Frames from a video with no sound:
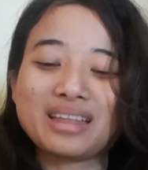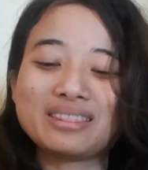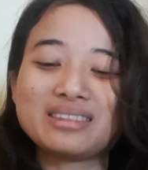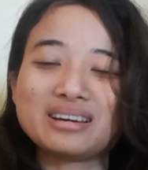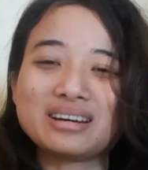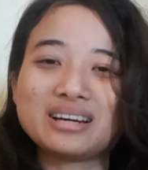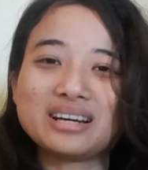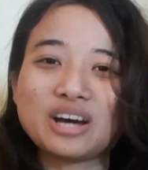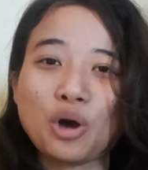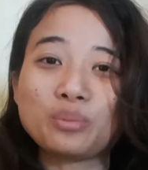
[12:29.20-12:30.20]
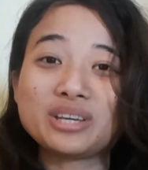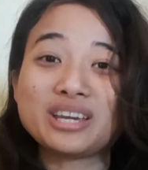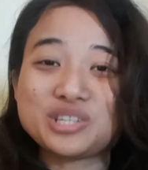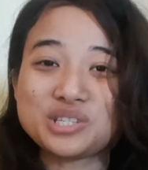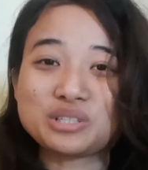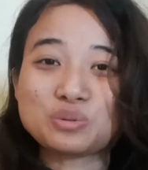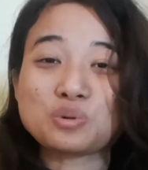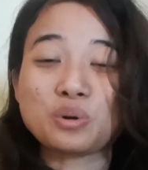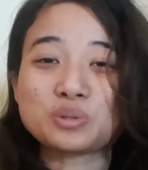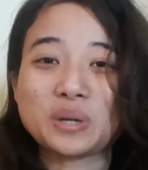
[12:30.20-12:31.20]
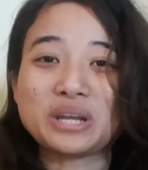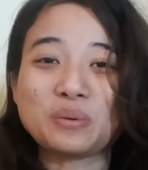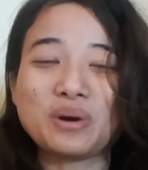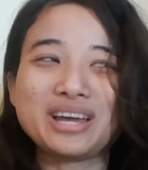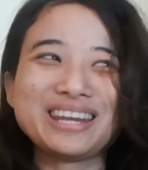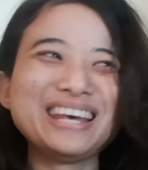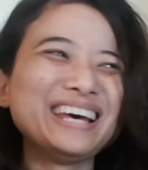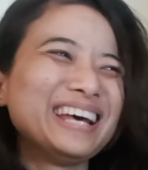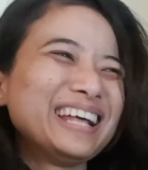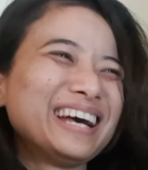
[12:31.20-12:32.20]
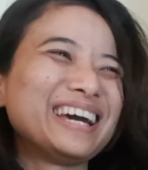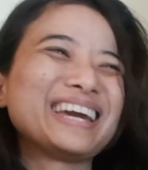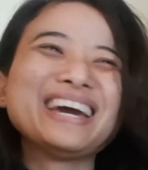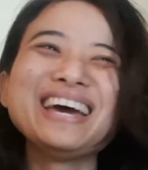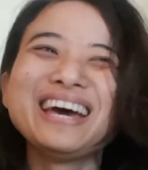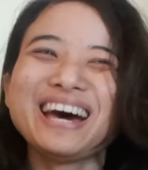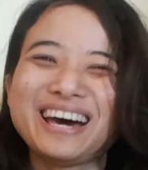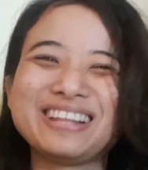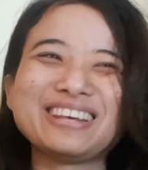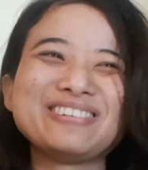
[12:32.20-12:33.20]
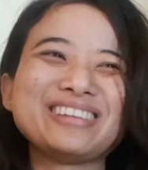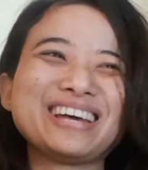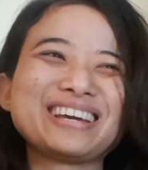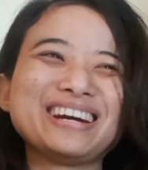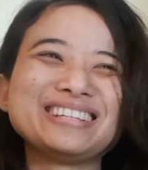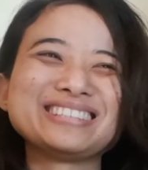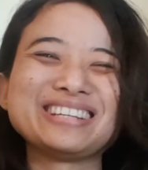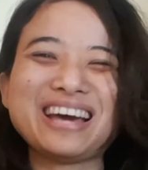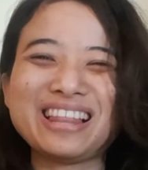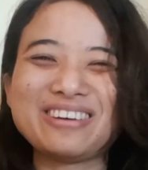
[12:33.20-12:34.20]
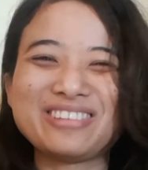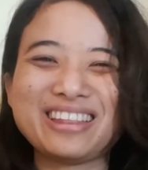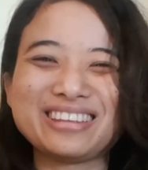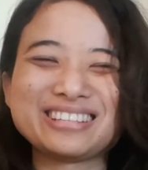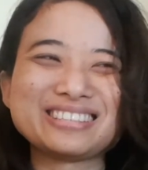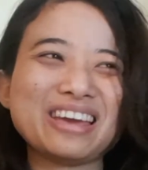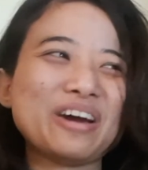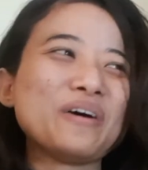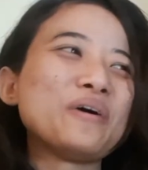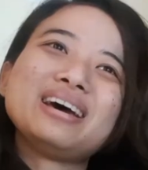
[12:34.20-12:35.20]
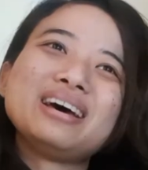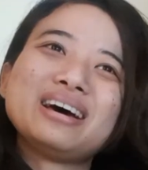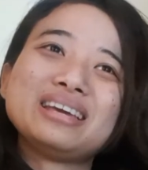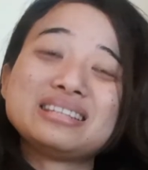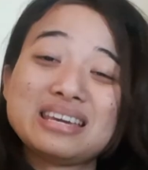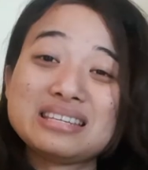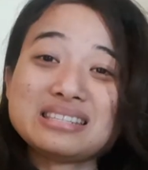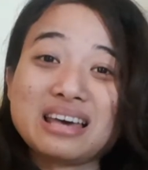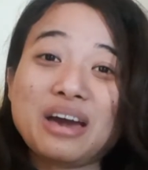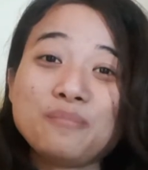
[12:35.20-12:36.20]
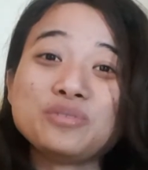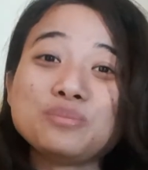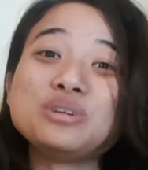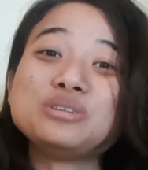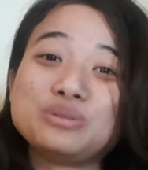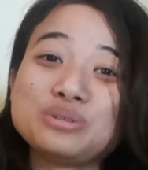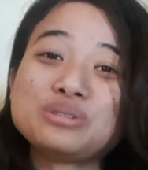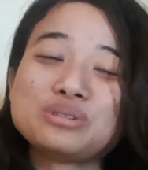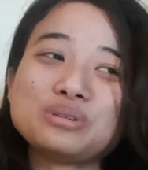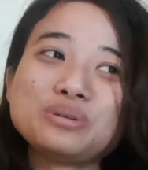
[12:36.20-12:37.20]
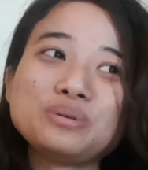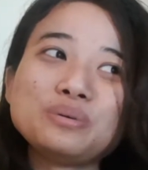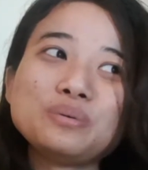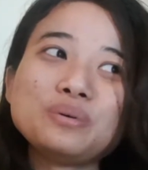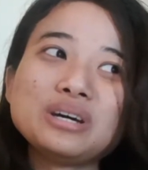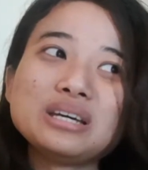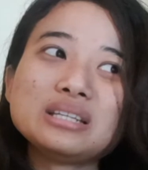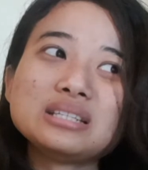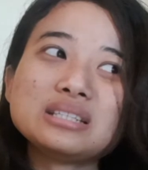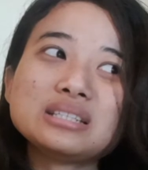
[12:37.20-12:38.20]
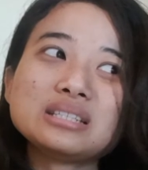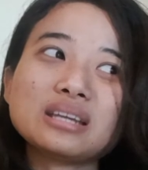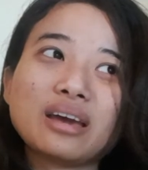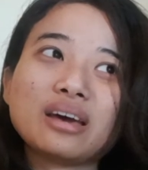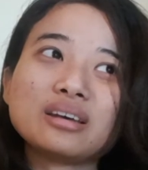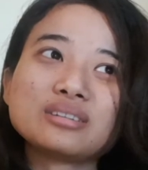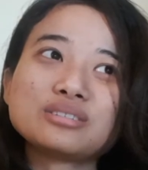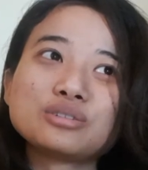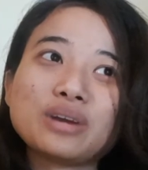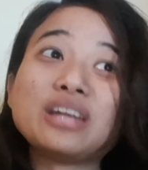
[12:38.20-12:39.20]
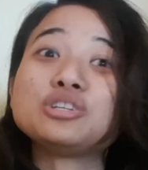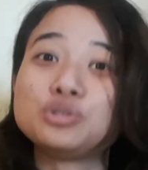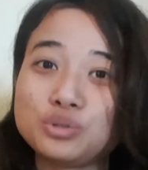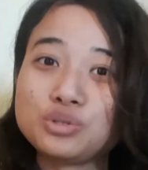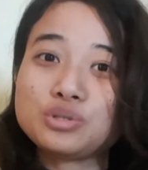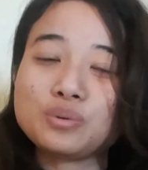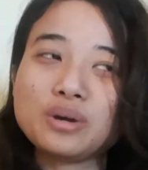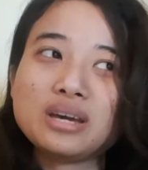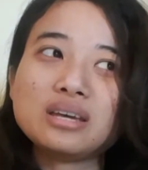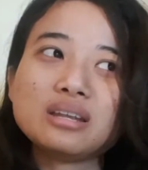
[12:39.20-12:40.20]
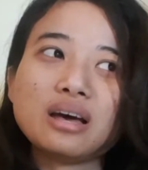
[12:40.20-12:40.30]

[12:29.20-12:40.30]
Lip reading: the obligation to talk to anyone. Like I love that, guys. I love that things now. Yeah, it takes time to be used to it. Yeah, to get used to it.